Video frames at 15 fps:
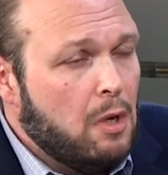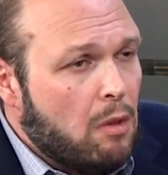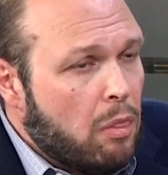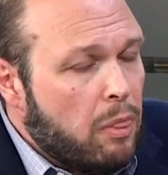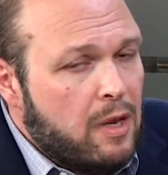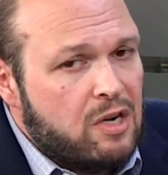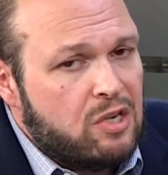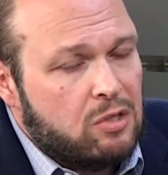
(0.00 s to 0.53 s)

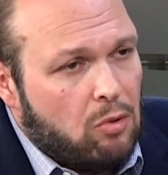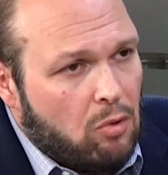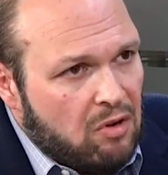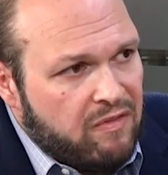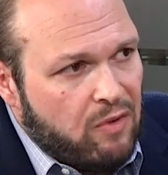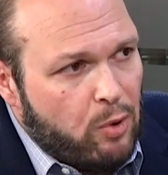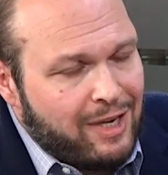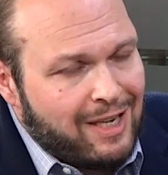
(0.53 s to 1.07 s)
There's no
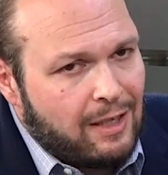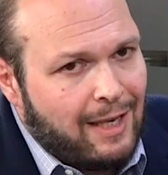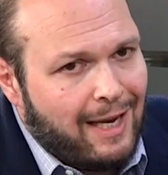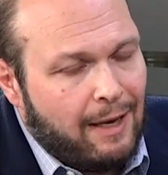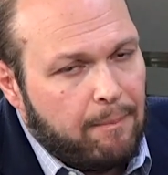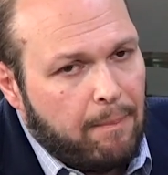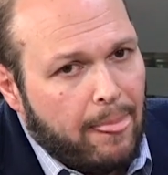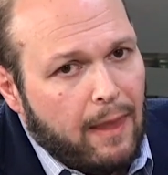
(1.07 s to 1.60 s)
avoiding
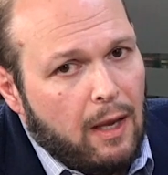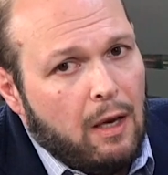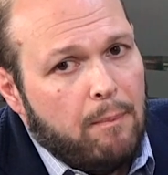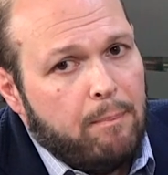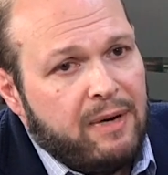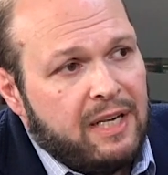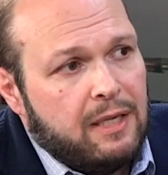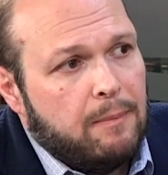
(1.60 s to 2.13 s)
that.
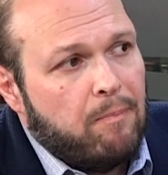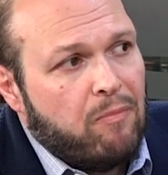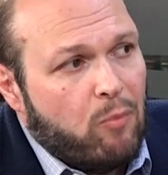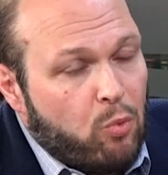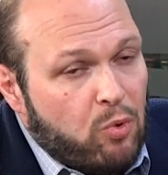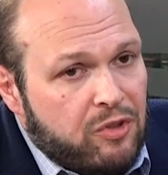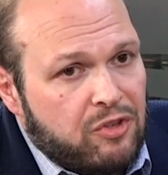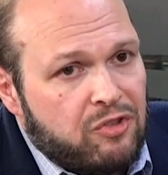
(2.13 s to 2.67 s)
But
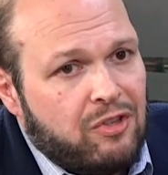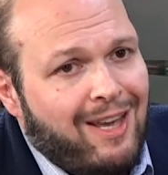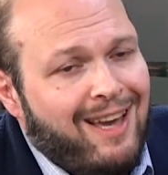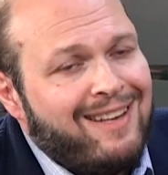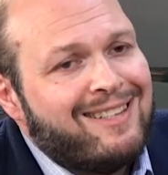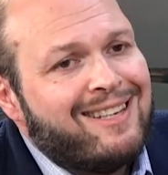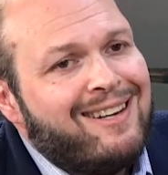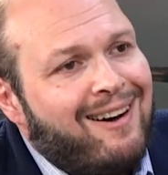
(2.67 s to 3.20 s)
does
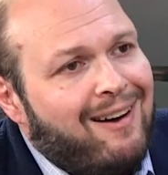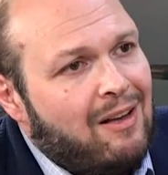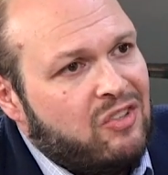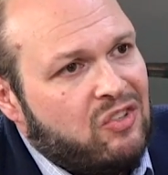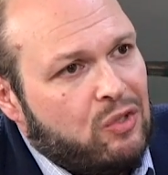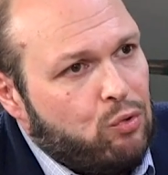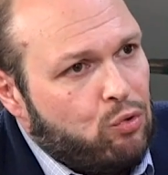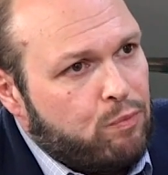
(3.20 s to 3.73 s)
that
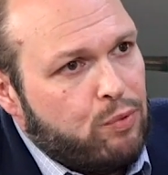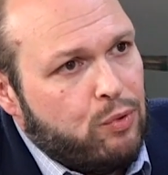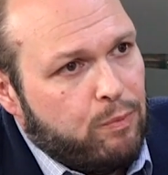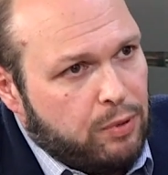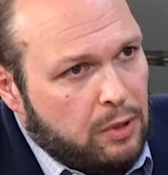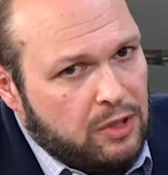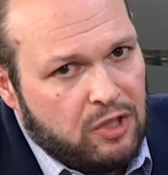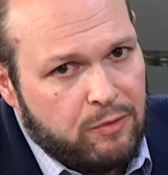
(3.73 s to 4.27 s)
constitute
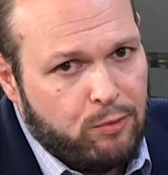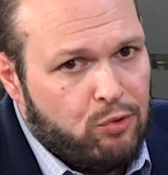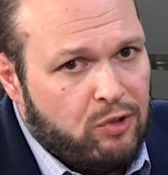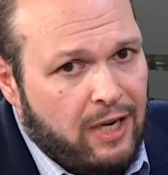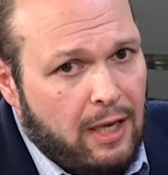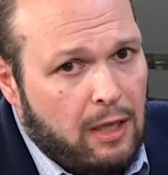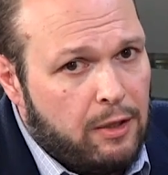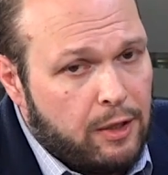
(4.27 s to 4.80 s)
police
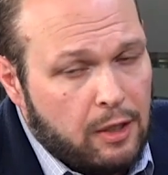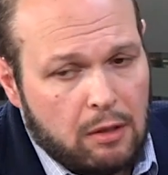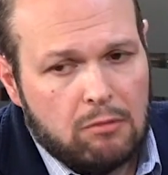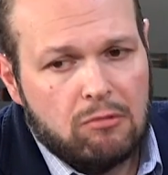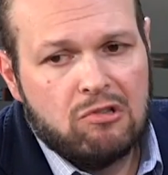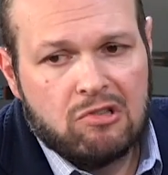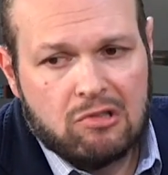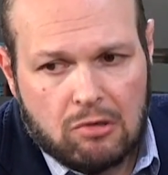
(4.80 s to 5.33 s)
brutality?
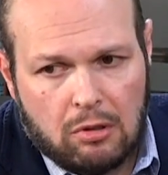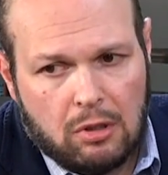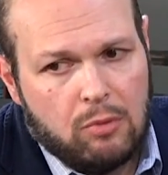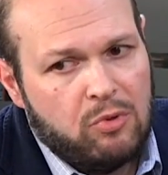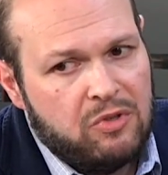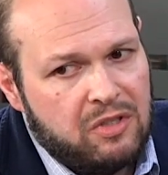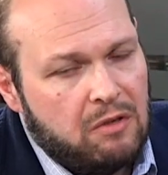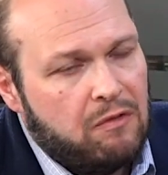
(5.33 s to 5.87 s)
Certainly
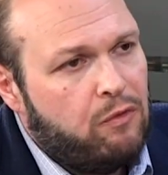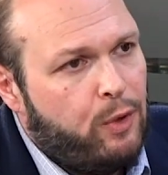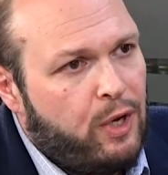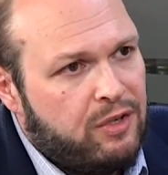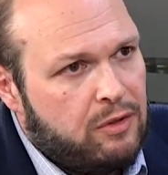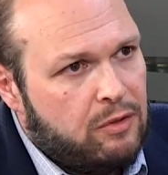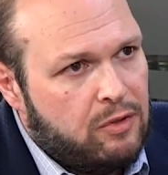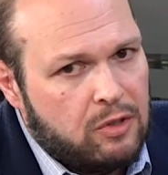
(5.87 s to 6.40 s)
we've seen a few
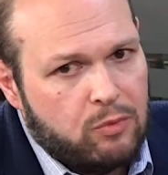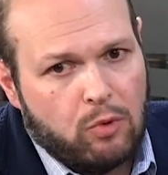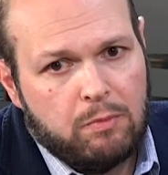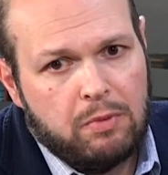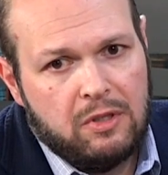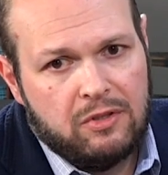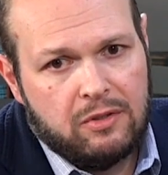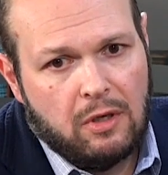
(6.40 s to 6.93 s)
instances where
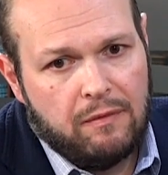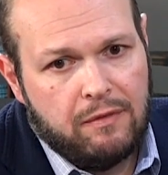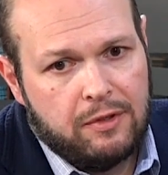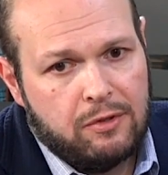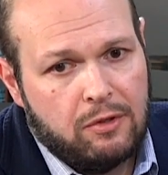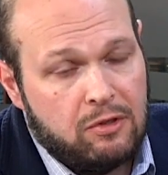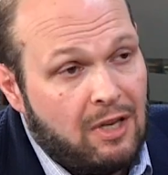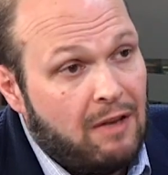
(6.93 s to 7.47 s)
police
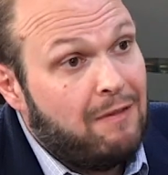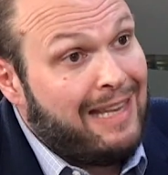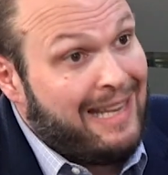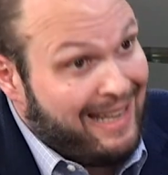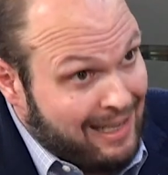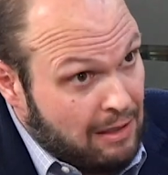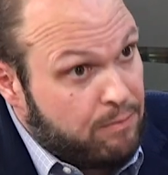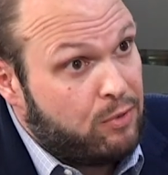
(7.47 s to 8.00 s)
officers have
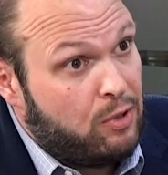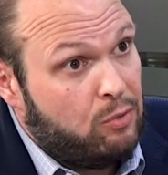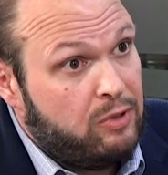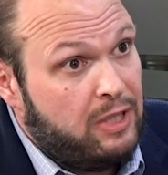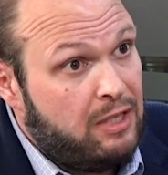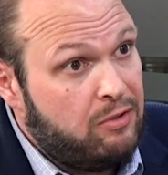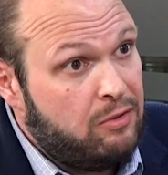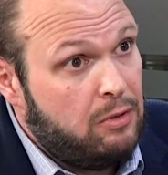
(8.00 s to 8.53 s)
hit
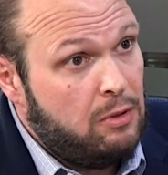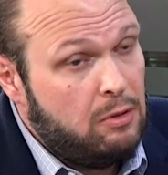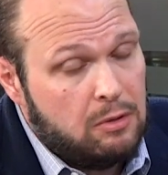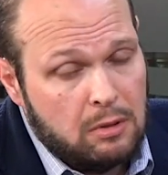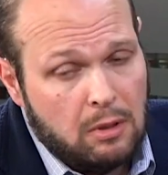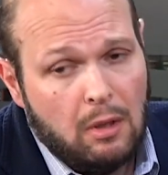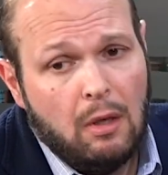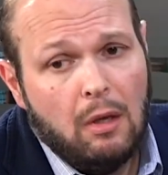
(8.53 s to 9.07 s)

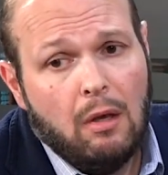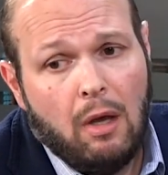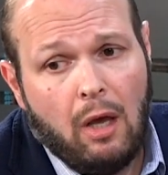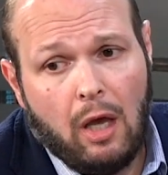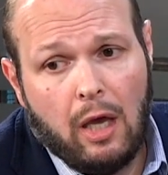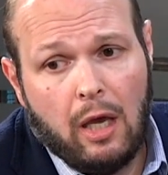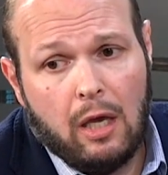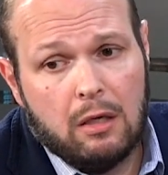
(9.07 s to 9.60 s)
protesters,
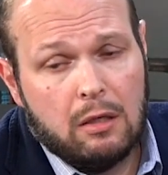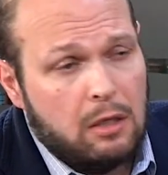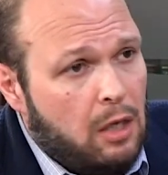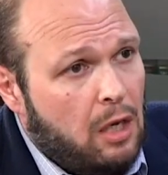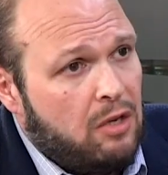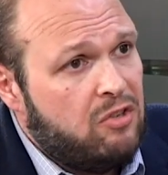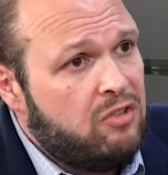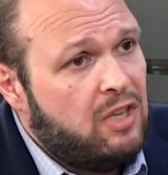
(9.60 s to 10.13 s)
and
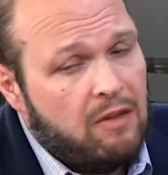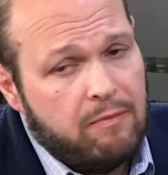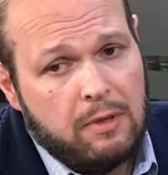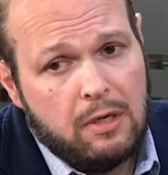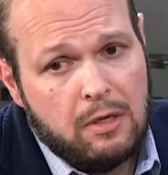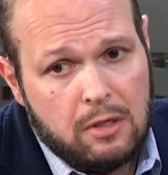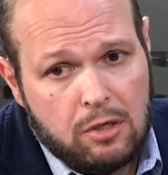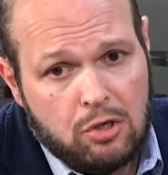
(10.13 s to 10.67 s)
cases have been
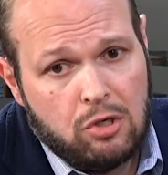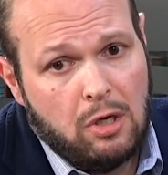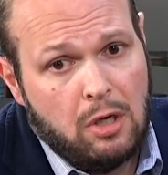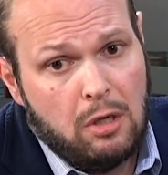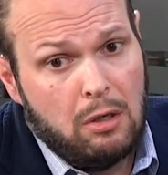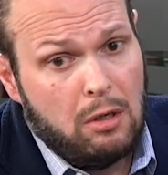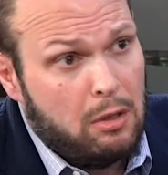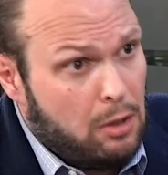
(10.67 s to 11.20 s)

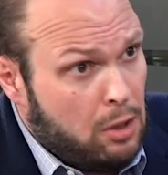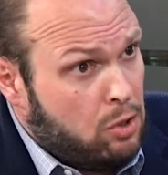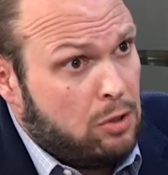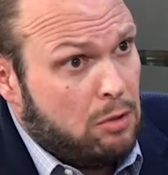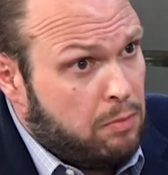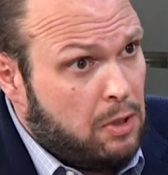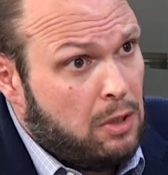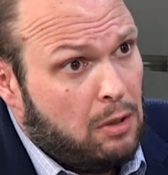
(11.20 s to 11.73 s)
initiated, and they
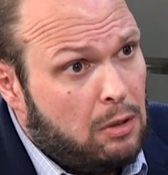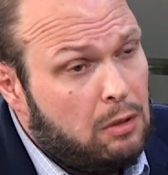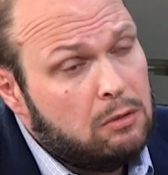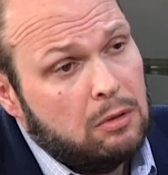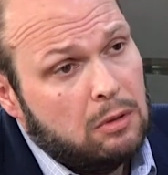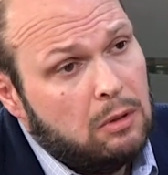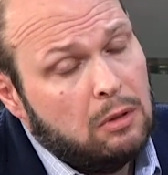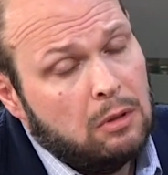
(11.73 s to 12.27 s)
should be
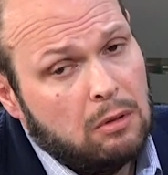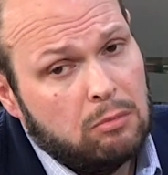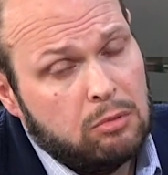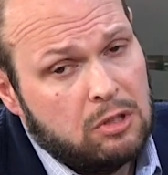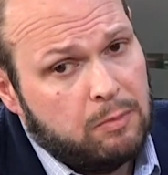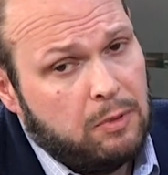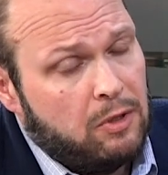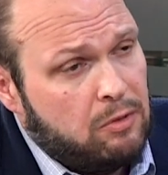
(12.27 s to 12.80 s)
held uh,
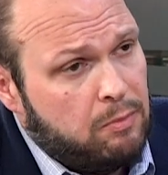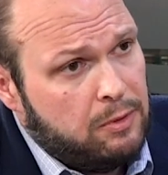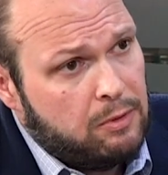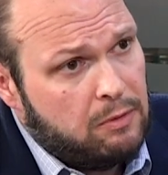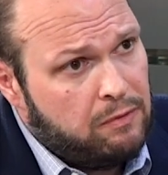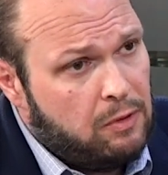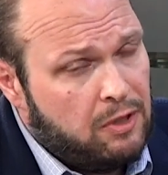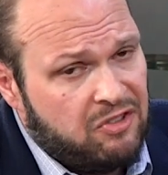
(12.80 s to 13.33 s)
responsible to
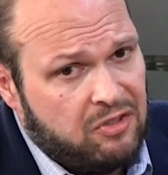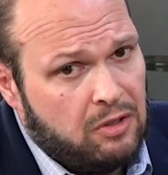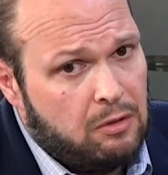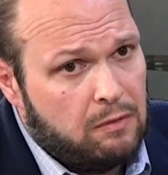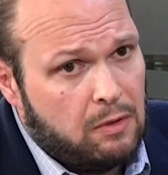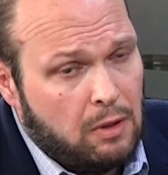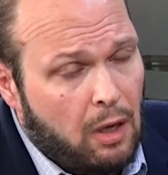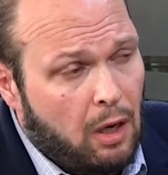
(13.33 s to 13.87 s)
the full extent of
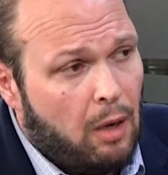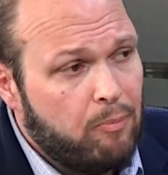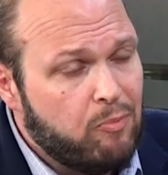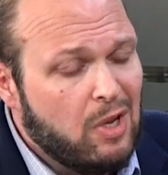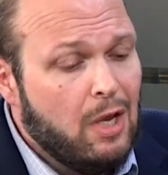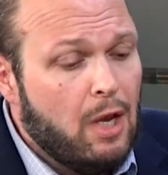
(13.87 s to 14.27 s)
the law.